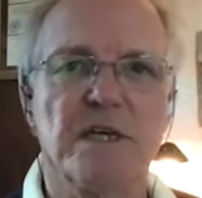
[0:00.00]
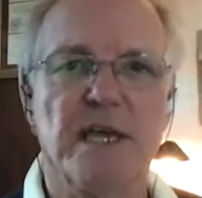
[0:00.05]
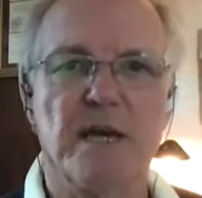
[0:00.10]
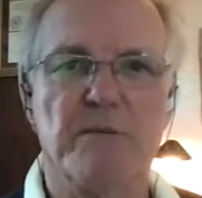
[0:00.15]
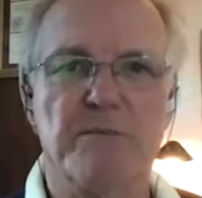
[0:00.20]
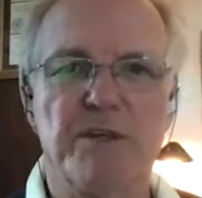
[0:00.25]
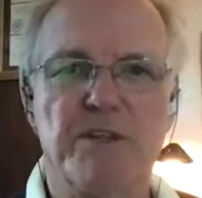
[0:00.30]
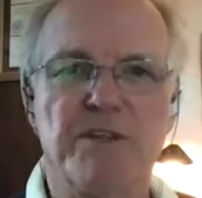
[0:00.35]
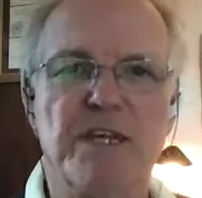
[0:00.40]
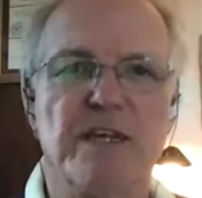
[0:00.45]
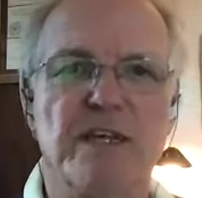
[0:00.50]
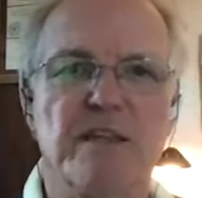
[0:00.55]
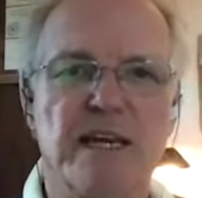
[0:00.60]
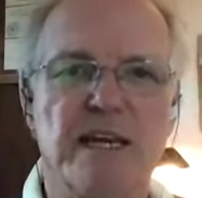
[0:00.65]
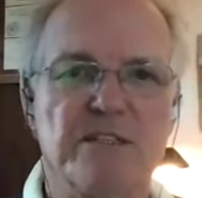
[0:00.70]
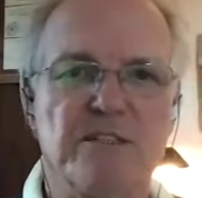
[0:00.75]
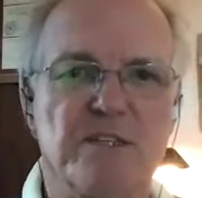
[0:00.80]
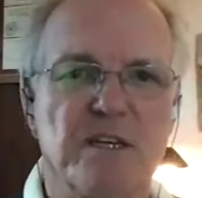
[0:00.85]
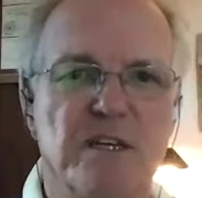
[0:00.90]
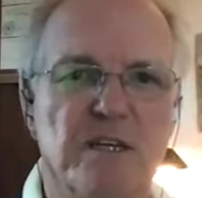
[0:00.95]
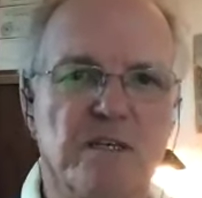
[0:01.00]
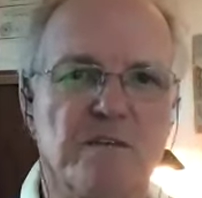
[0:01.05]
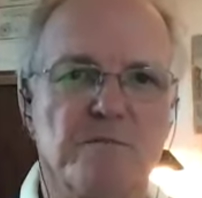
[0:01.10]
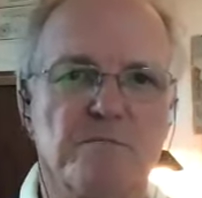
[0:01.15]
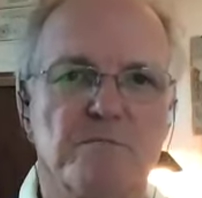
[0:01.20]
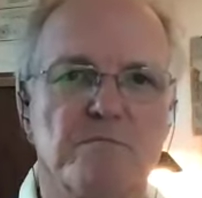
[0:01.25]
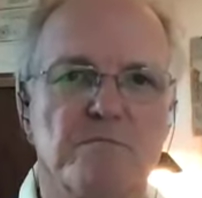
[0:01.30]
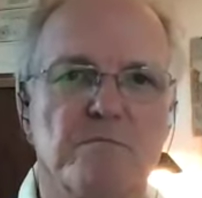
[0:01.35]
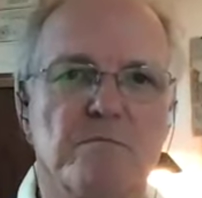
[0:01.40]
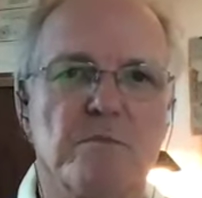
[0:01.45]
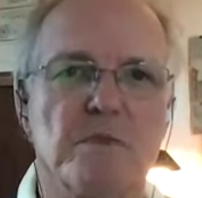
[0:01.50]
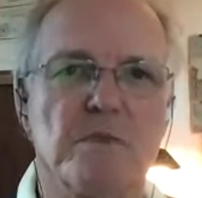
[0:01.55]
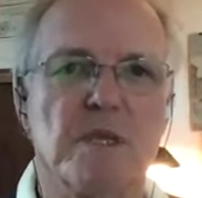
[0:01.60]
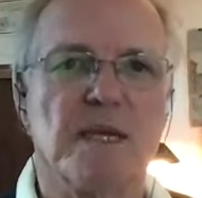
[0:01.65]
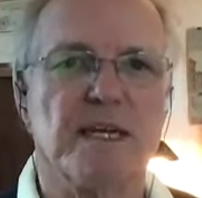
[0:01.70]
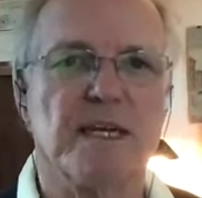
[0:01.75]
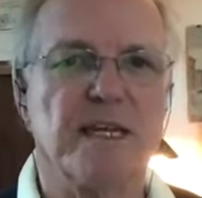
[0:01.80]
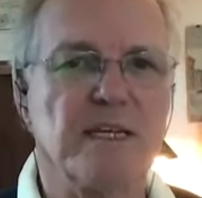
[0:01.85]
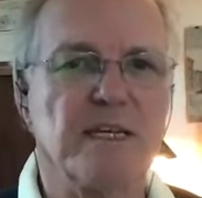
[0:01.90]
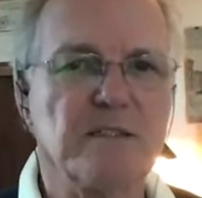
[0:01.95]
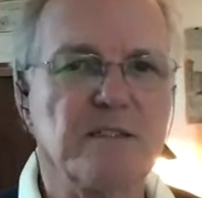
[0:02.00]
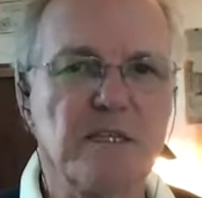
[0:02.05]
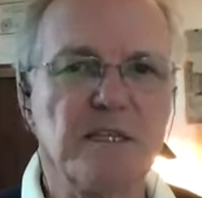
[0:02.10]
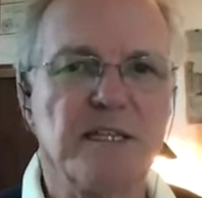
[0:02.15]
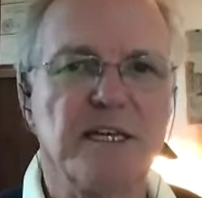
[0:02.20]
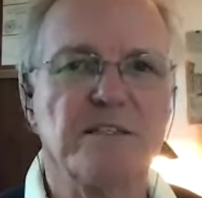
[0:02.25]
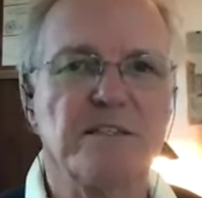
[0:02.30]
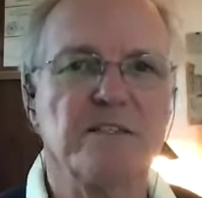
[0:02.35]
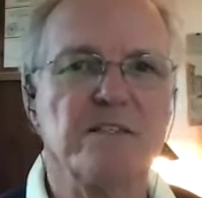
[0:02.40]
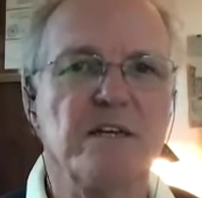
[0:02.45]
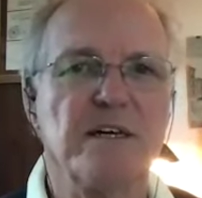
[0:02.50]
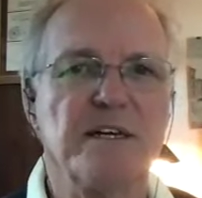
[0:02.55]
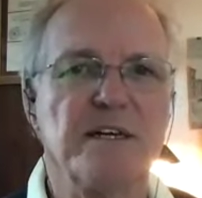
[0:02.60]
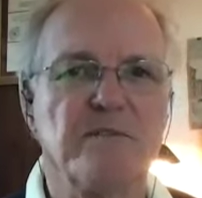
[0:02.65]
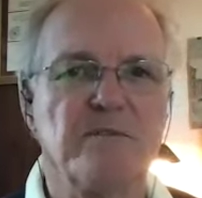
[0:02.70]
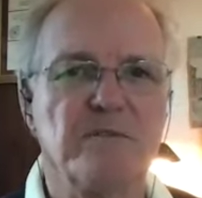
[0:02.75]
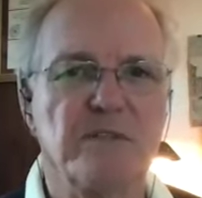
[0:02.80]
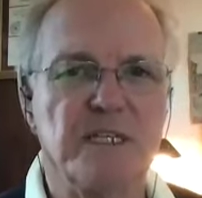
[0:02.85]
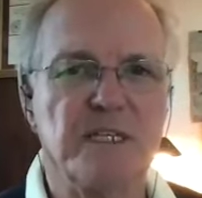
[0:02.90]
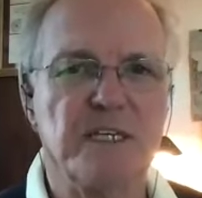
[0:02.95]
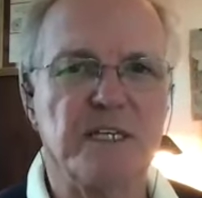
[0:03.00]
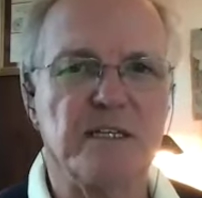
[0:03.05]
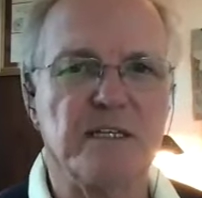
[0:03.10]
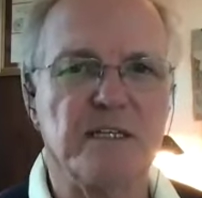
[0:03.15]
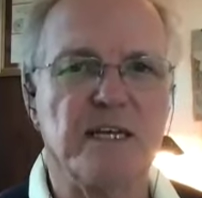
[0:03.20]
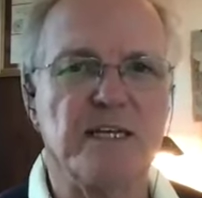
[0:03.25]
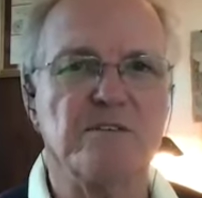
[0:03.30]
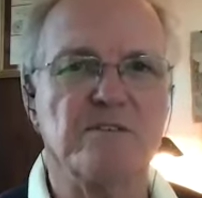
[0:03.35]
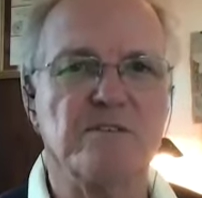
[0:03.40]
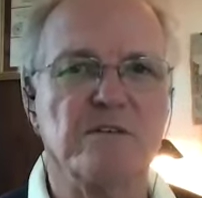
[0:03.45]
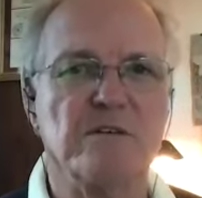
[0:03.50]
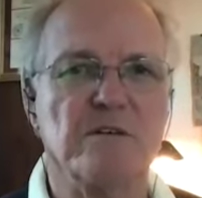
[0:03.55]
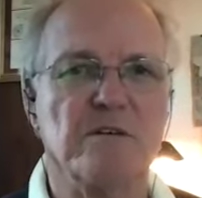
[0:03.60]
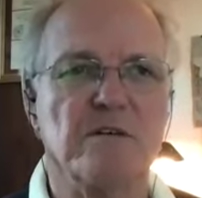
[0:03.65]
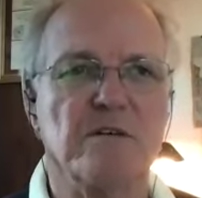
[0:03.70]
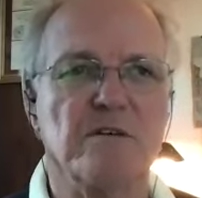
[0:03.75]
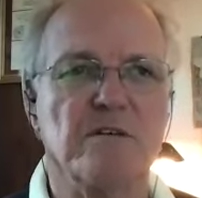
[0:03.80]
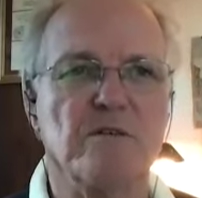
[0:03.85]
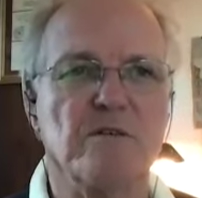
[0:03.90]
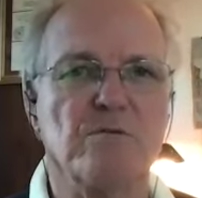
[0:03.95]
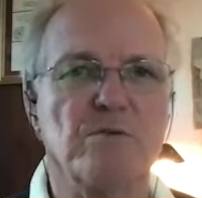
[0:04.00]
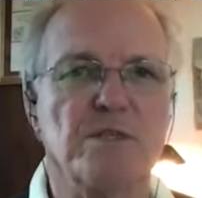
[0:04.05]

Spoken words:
and we think that's it. And actually, that's not even it. That's the